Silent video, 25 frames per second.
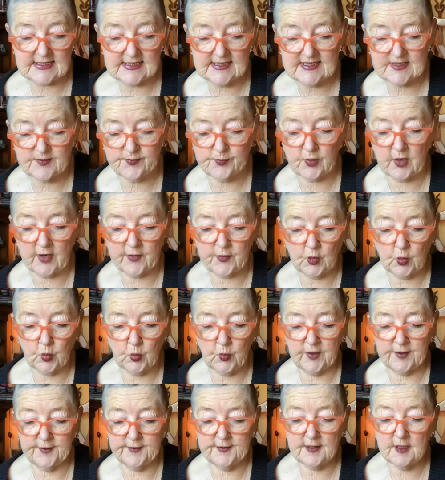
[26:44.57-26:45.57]
his brother
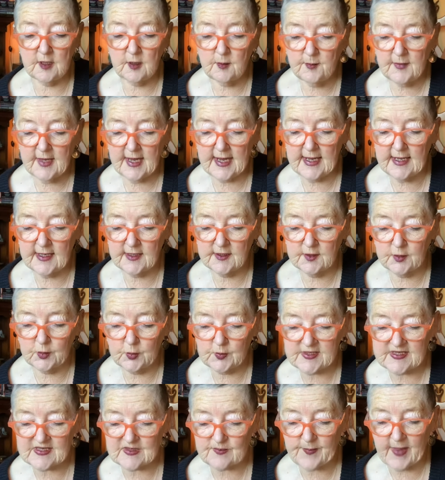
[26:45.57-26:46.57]
William and
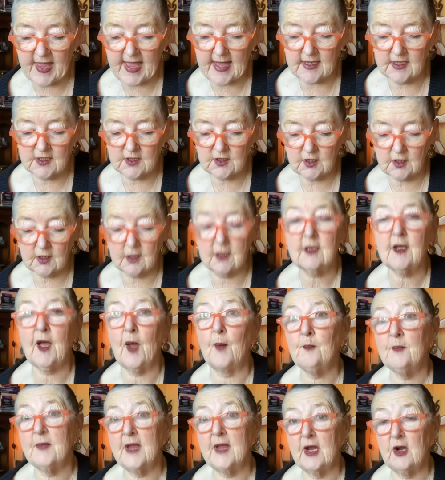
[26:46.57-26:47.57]
Louise Bannock
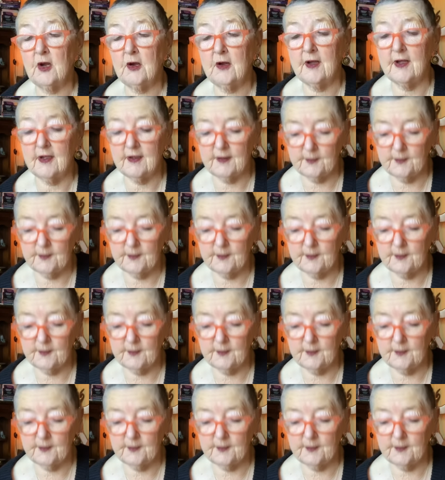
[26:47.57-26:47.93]
got married.